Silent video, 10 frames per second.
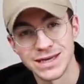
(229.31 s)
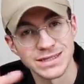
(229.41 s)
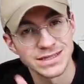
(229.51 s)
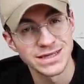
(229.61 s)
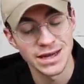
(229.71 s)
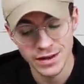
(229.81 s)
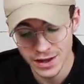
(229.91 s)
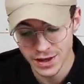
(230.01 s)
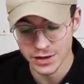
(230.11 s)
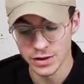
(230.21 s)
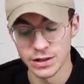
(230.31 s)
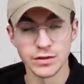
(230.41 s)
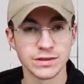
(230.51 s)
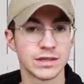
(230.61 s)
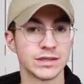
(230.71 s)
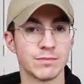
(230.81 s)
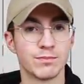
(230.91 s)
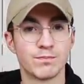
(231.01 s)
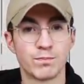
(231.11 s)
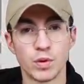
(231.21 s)
As I said, you can use it as a
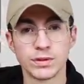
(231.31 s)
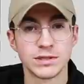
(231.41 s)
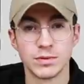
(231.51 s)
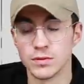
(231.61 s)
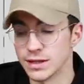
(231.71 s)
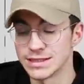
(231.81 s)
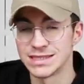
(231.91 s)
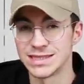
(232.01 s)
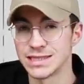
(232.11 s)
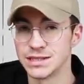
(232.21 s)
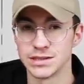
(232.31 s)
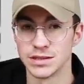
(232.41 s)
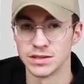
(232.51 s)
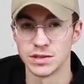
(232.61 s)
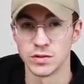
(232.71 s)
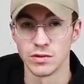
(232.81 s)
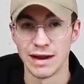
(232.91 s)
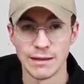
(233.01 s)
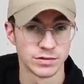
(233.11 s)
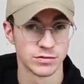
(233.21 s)
portable extension to your
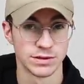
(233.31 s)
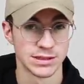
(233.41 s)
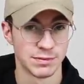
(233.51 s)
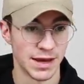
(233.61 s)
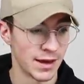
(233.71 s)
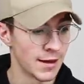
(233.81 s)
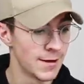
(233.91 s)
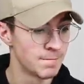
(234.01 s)
laptop display,